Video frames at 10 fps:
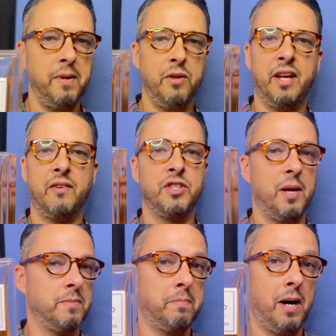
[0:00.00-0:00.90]
you think of
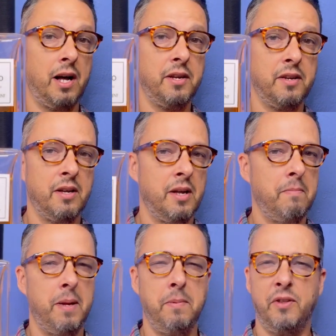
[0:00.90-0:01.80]
James Bond.
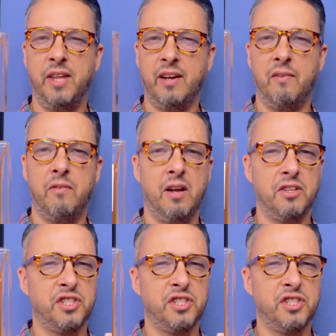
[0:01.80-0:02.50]
Maybe you think of uh,